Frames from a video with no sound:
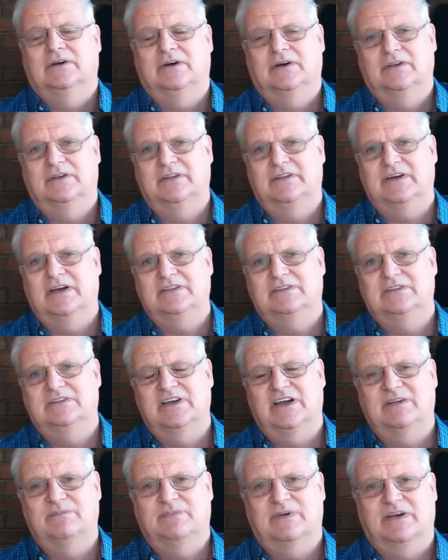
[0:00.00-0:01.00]
on a
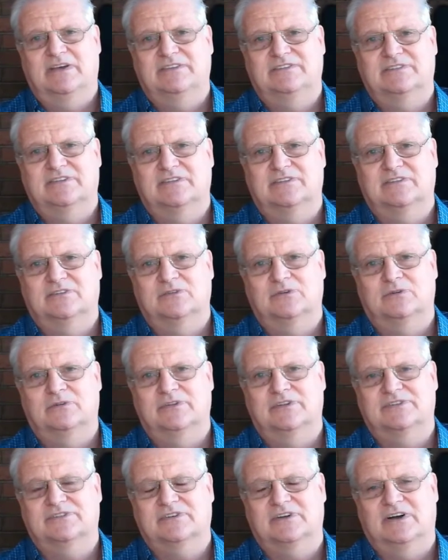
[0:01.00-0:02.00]
day-to-day basis, and all
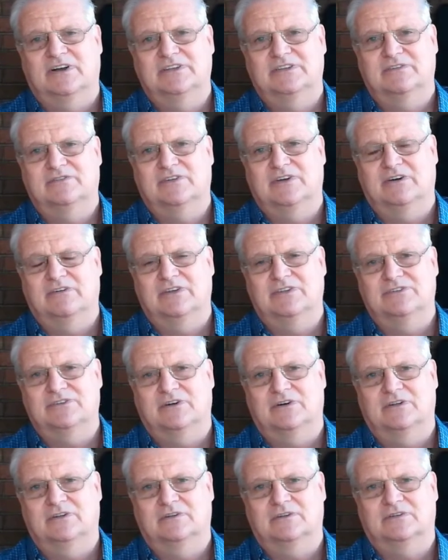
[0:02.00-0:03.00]
this kinds of goings
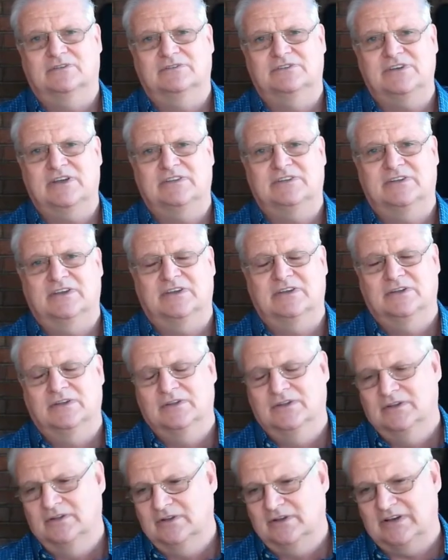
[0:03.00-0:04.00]
on, chatter,
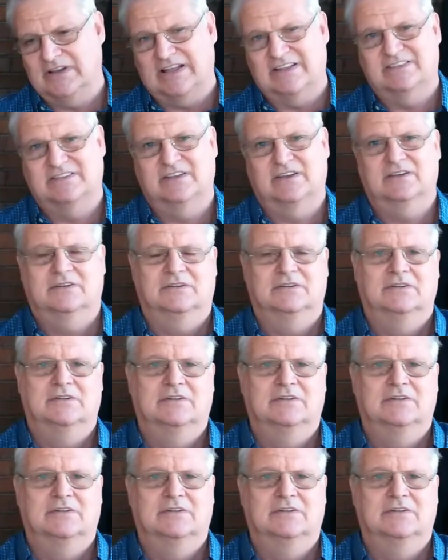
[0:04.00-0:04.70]
clutter.